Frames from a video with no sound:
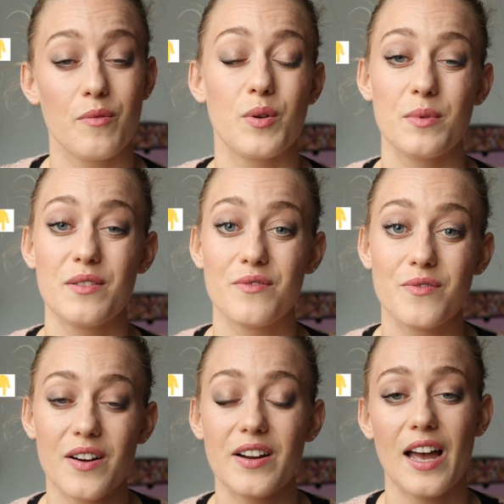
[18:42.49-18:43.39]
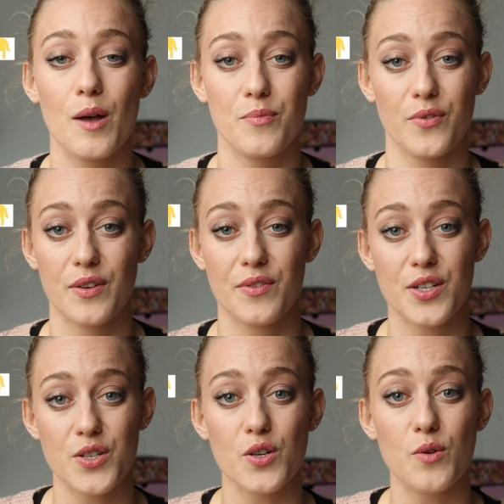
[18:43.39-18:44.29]
It would be very helpful if you
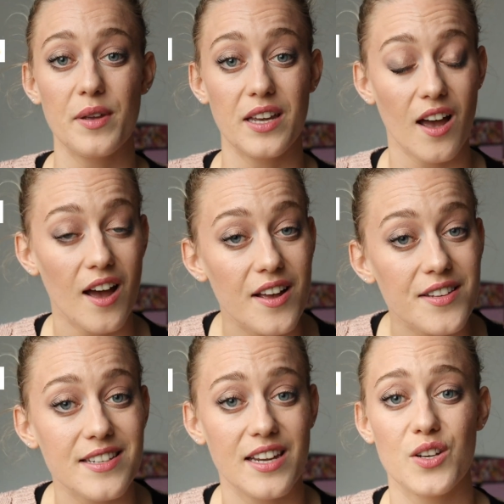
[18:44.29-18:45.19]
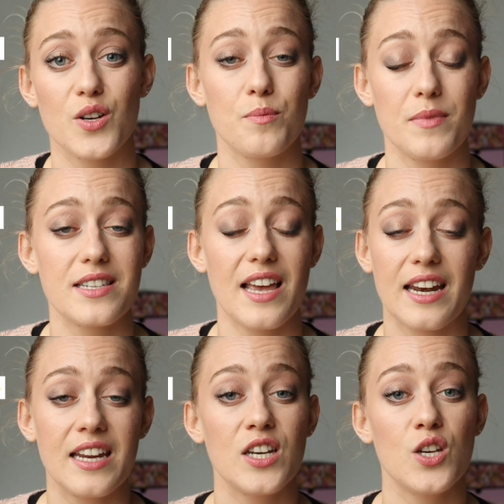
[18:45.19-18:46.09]
do, because then you don't miss
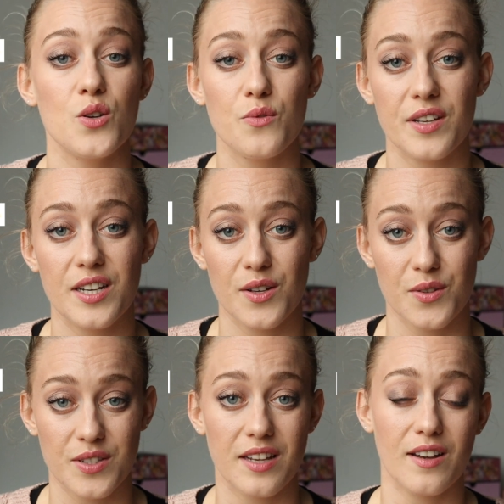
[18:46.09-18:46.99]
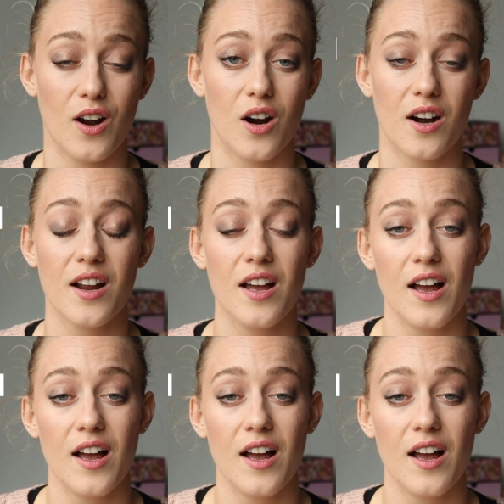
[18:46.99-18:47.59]
any new videos that are